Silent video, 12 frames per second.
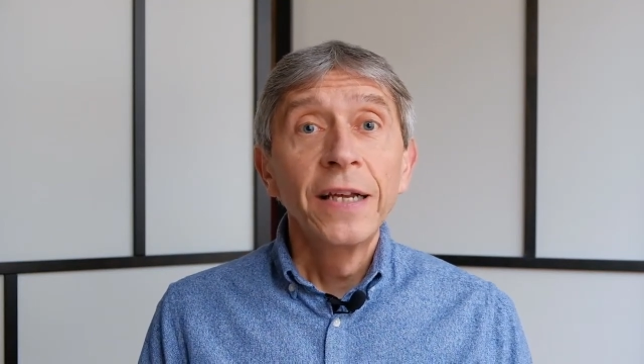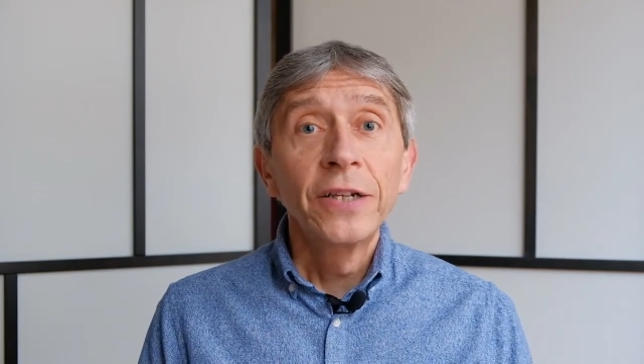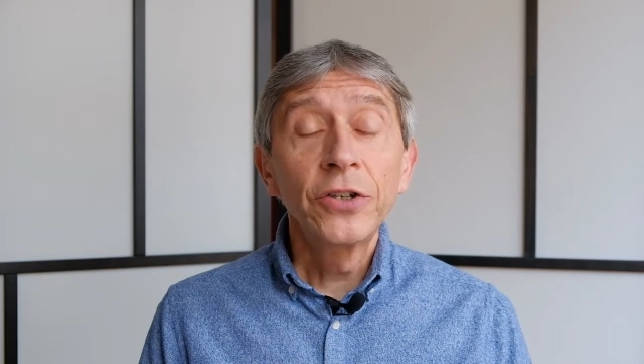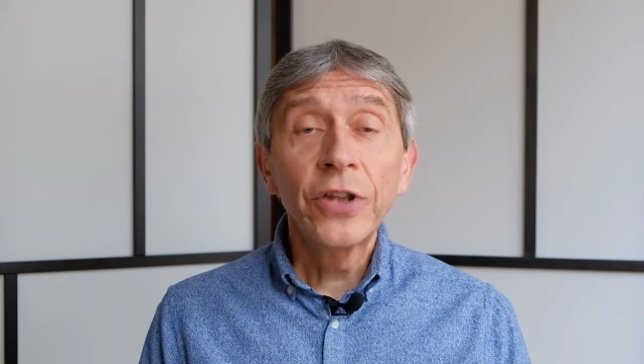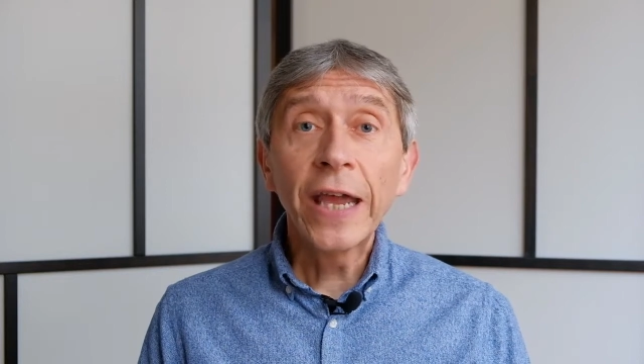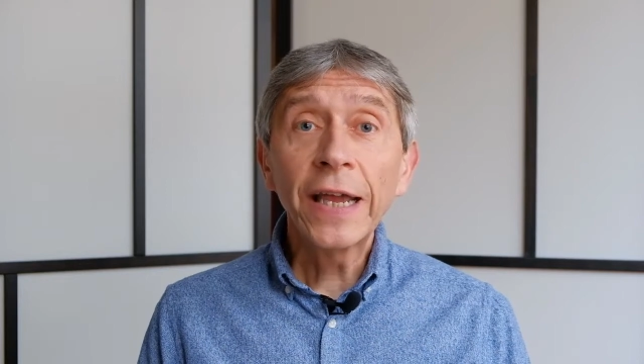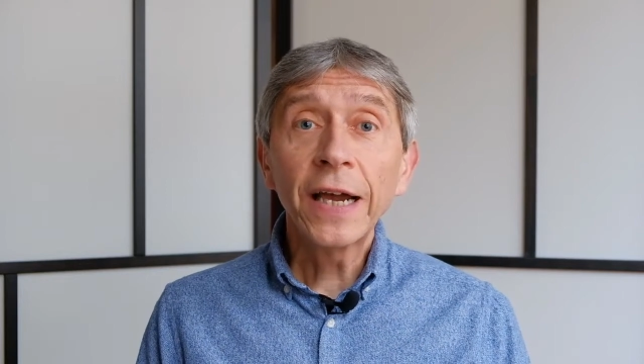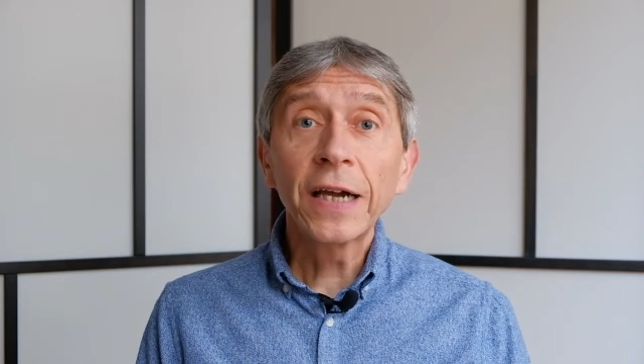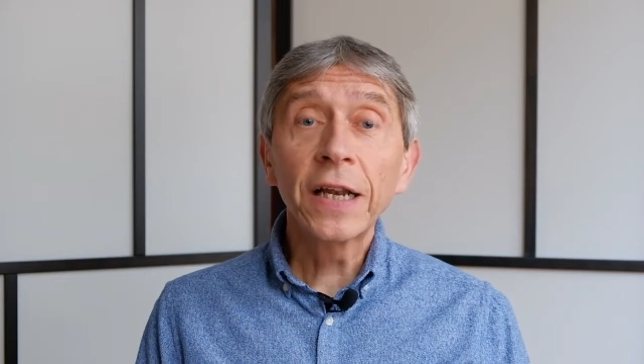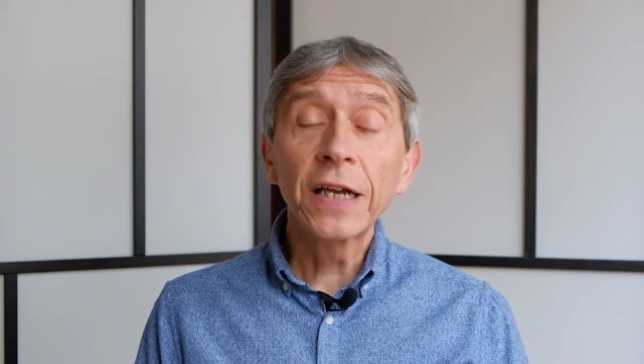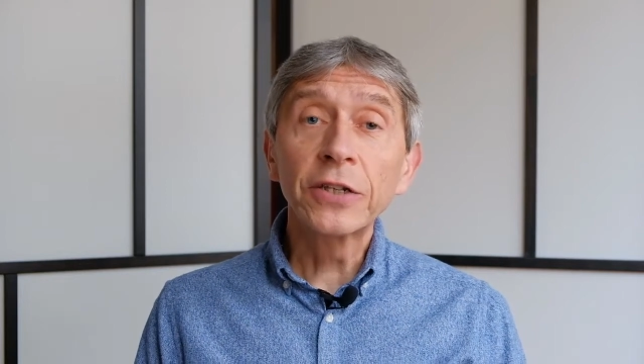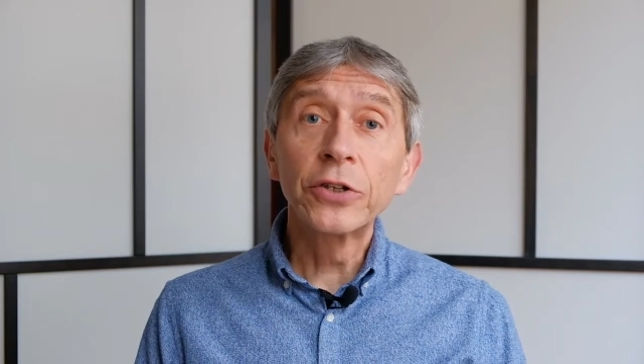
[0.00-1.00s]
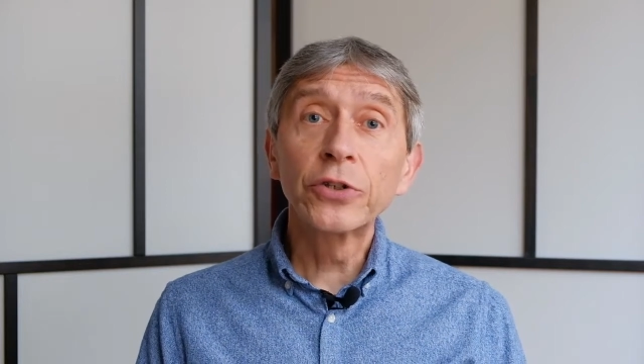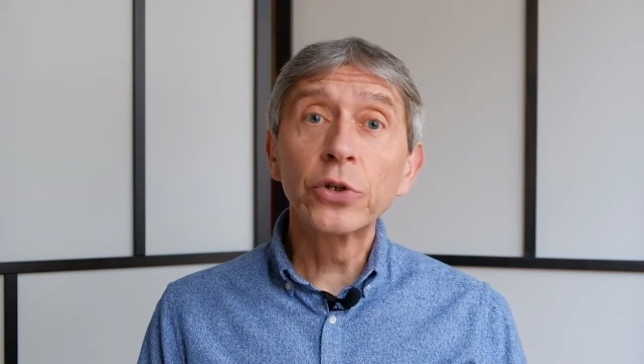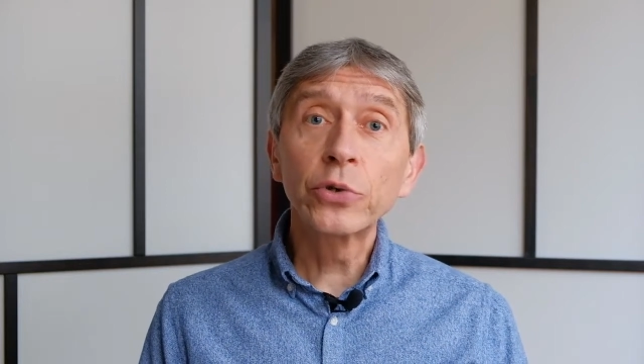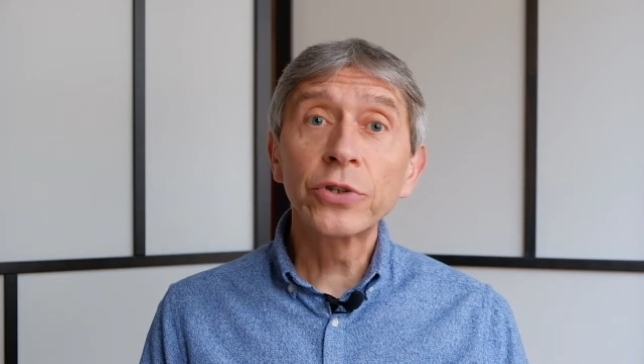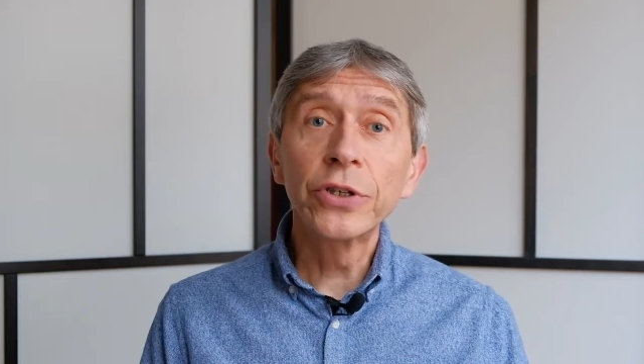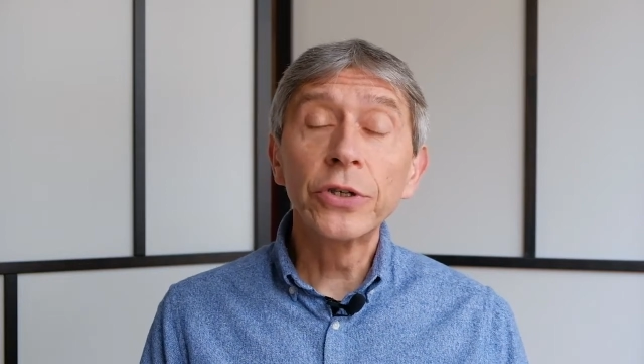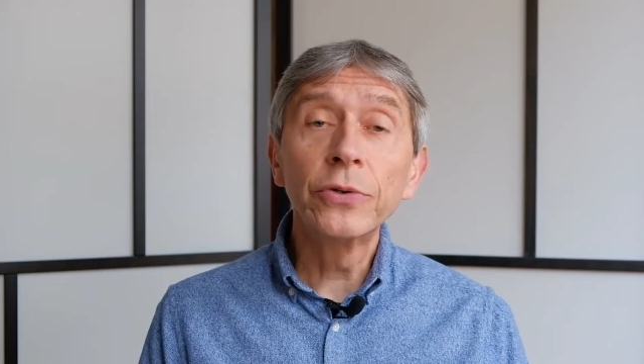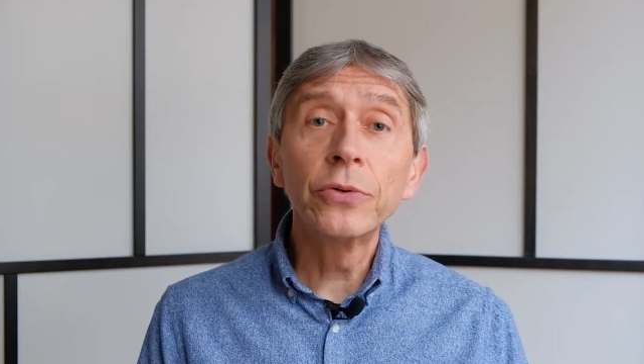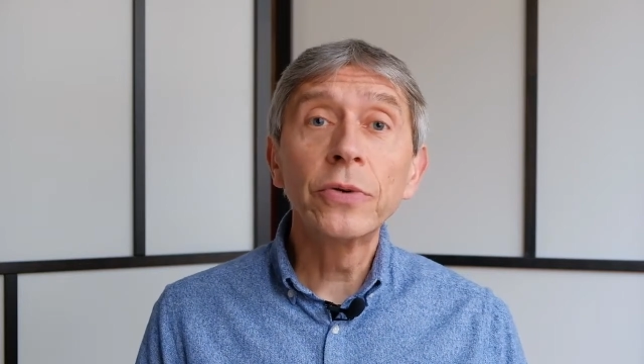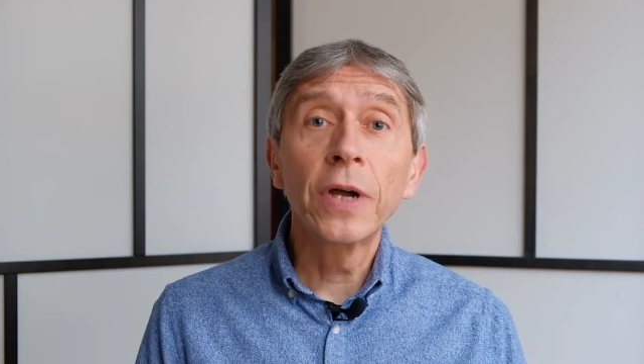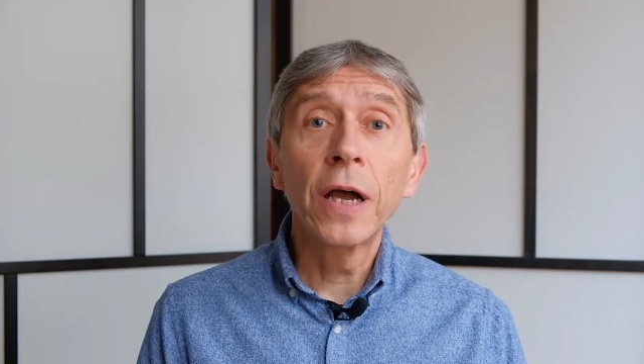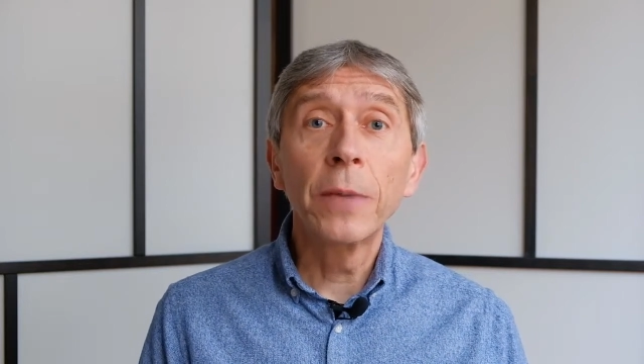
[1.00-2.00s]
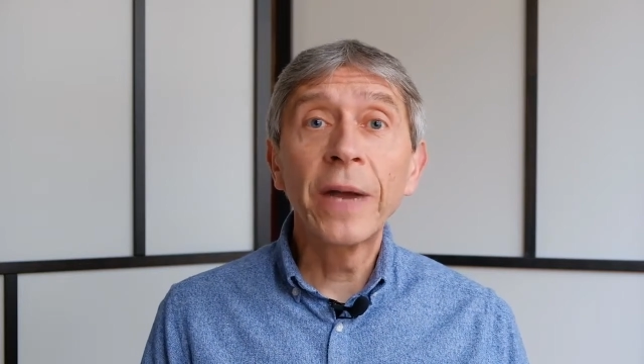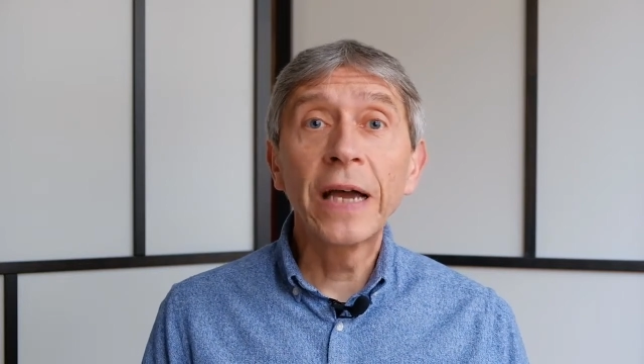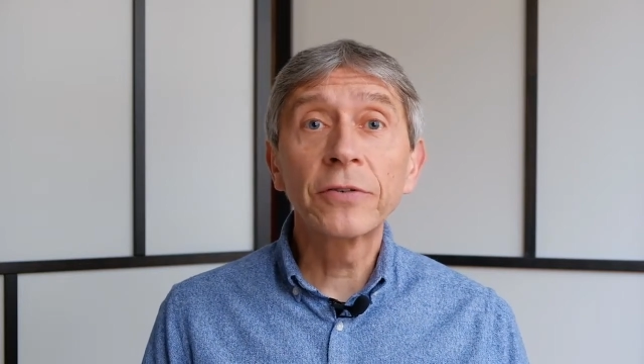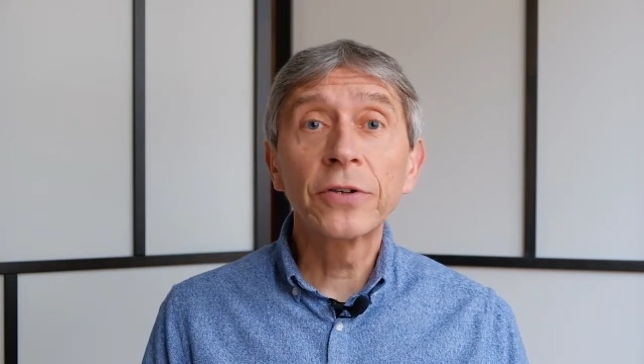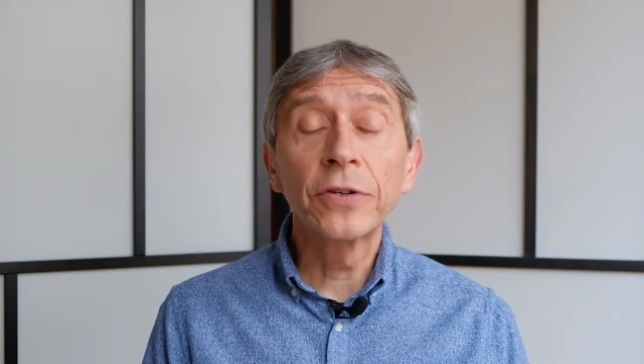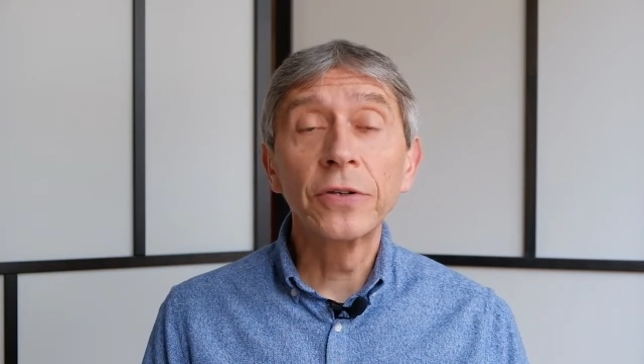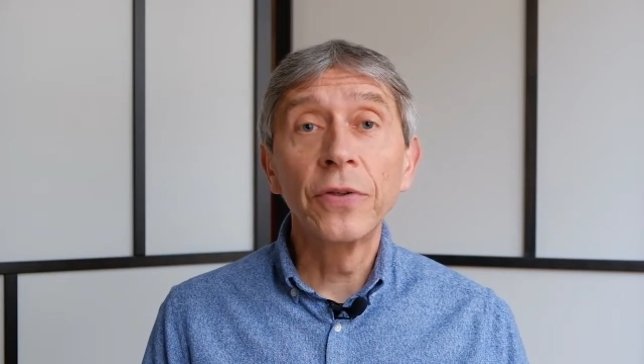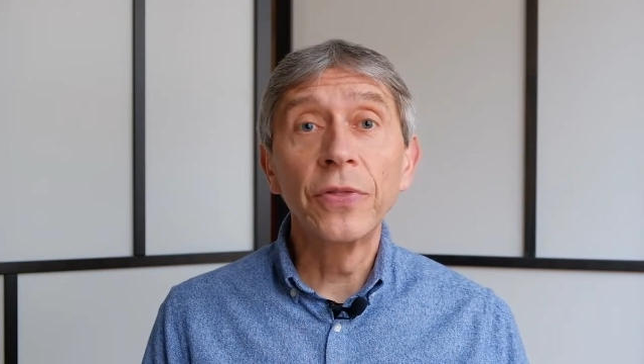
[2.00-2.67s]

Today I'd like to talk to you about